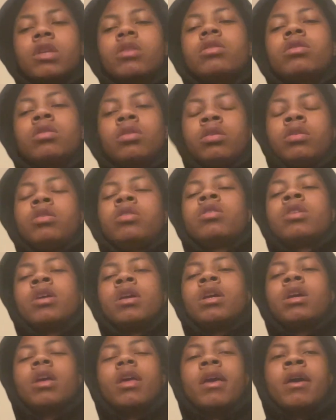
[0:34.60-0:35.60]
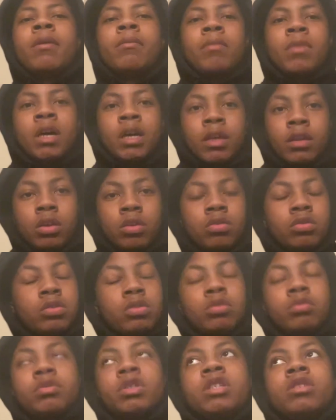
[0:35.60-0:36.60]
and looking at my
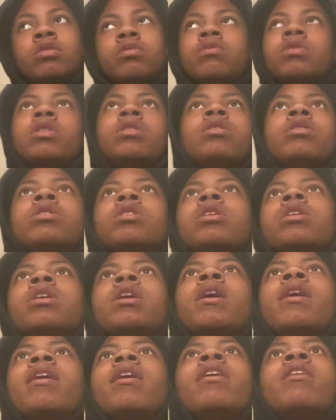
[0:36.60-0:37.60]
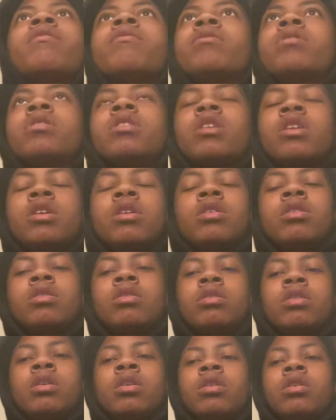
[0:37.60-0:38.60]
YouTube channel and looking at everything
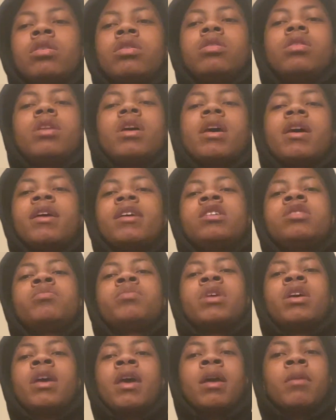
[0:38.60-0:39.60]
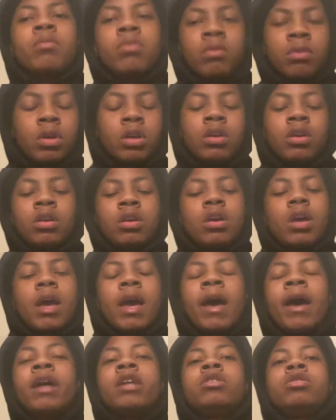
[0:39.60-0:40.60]
that has been happening,
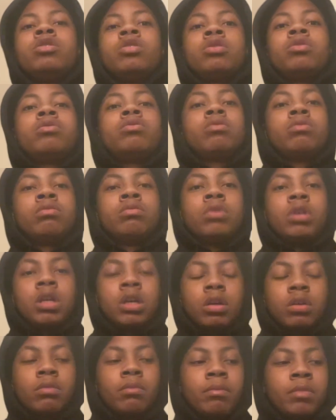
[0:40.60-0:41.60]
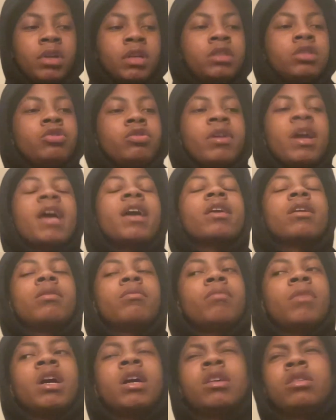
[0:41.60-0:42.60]
I do be
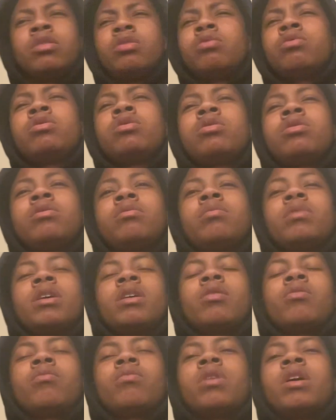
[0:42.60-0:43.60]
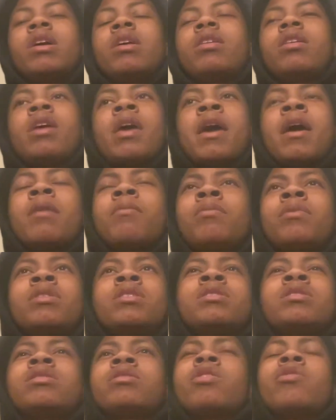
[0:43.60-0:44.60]
tracking my YouTube and what
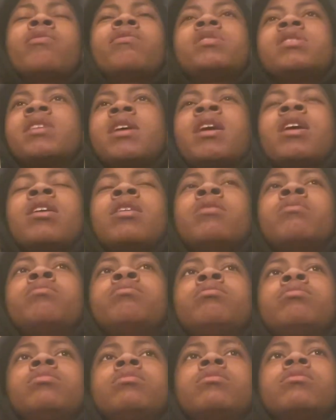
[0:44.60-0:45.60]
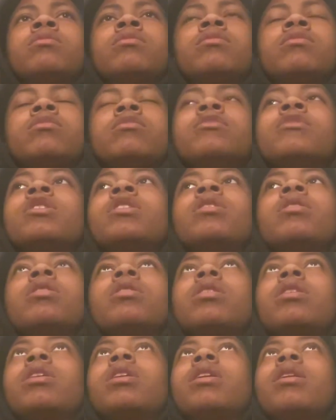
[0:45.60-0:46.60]
happens over time.
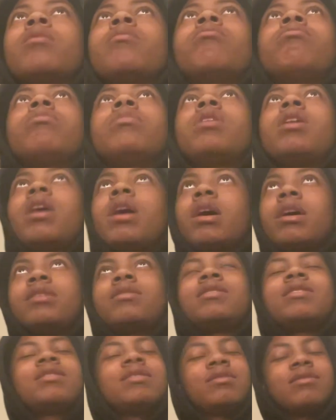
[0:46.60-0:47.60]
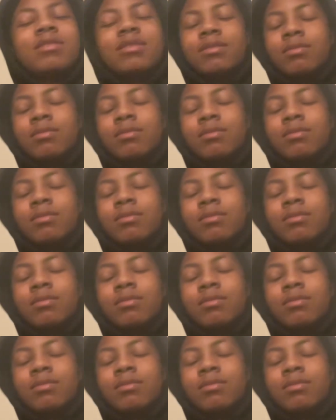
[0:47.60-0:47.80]
And I'm not,